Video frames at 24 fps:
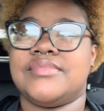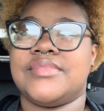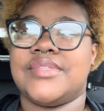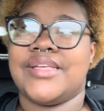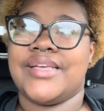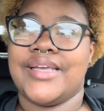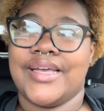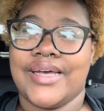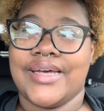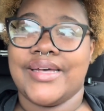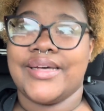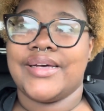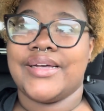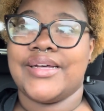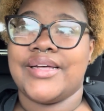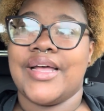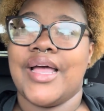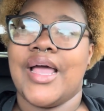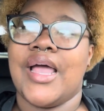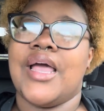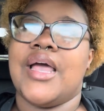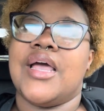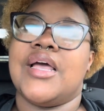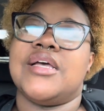Yeah.
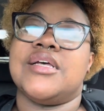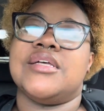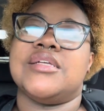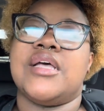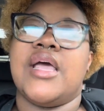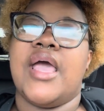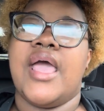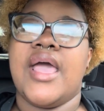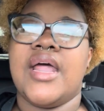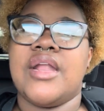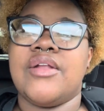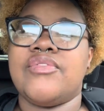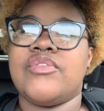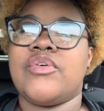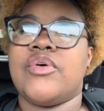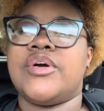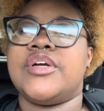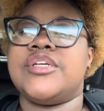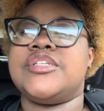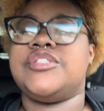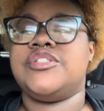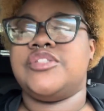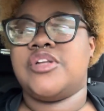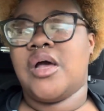And of
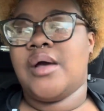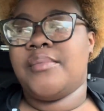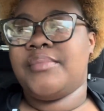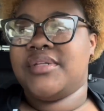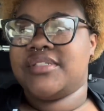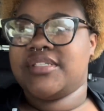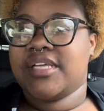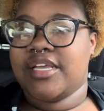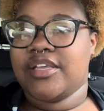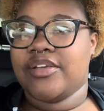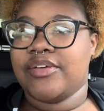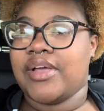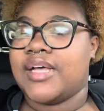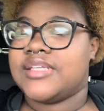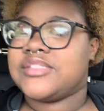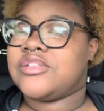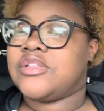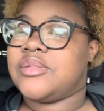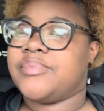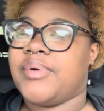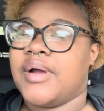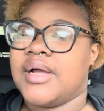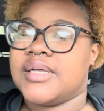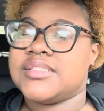course, you know, I'm going to take you guys
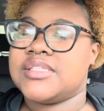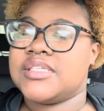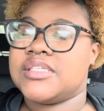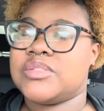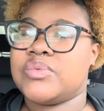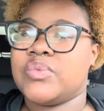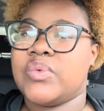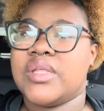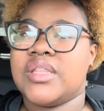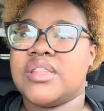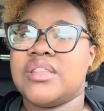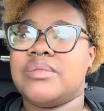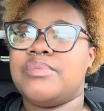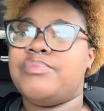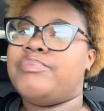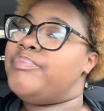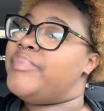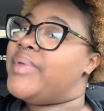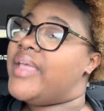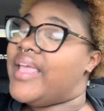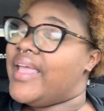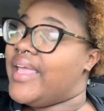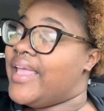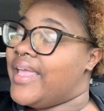on the process with
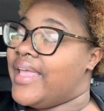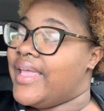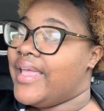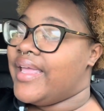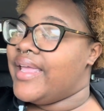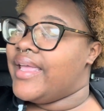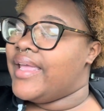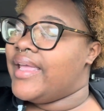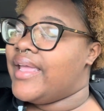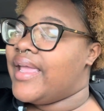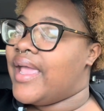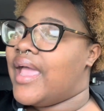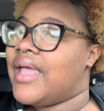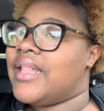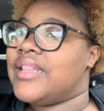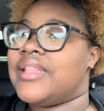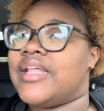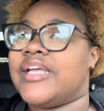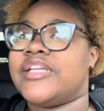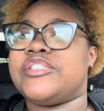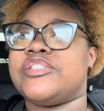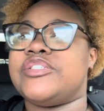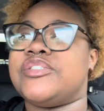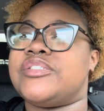me and
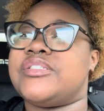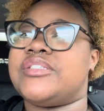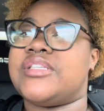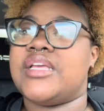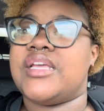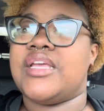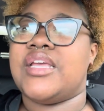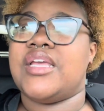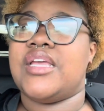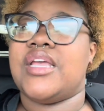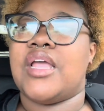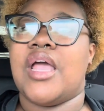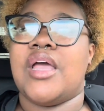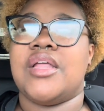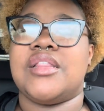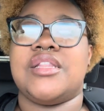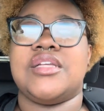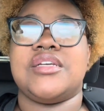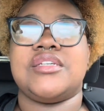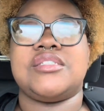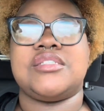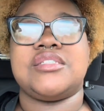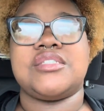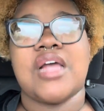let you see
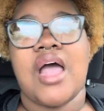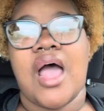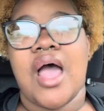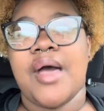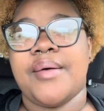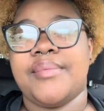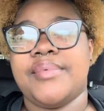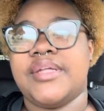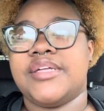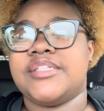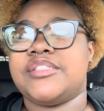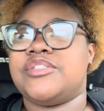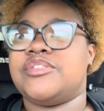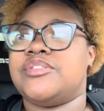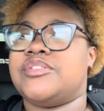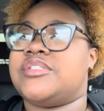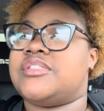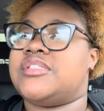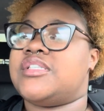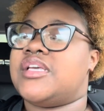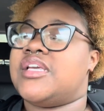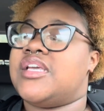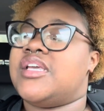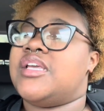the shop, let you
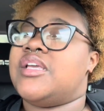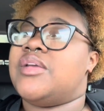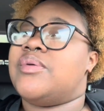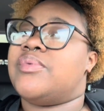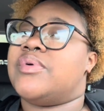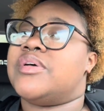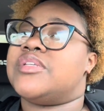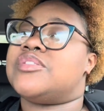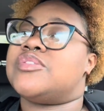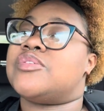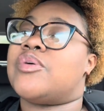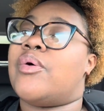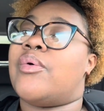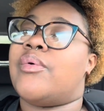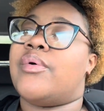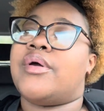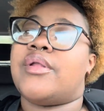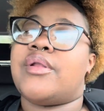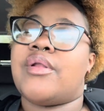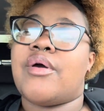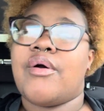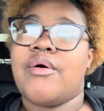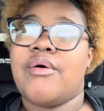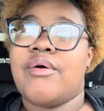see what's
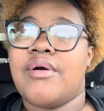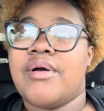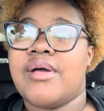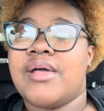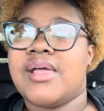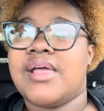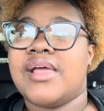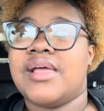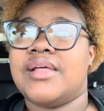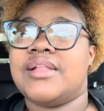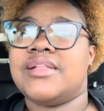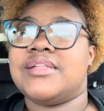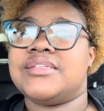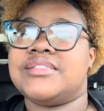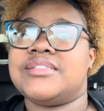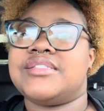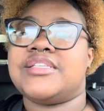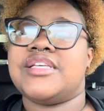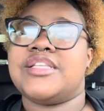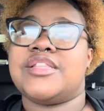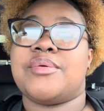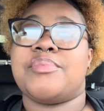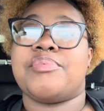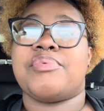going on,
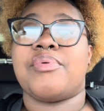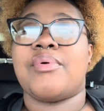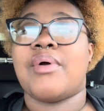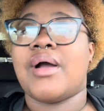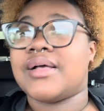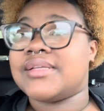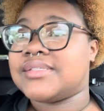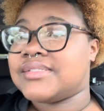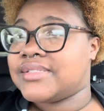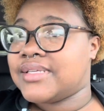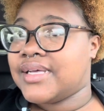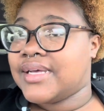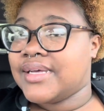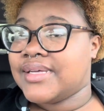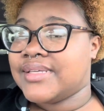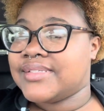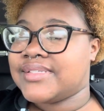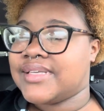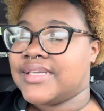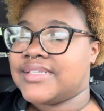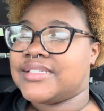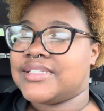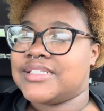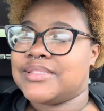see the
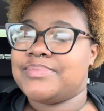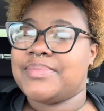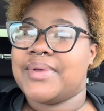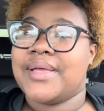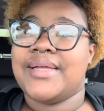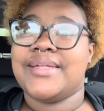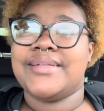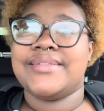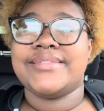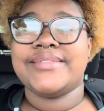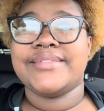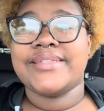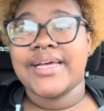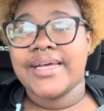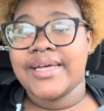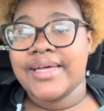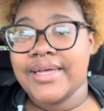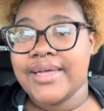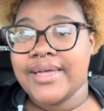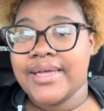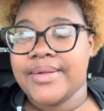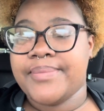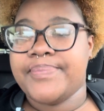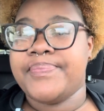process as it's being
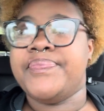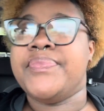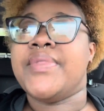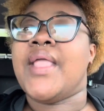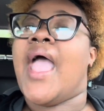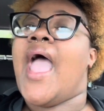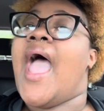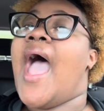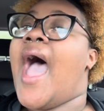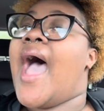done.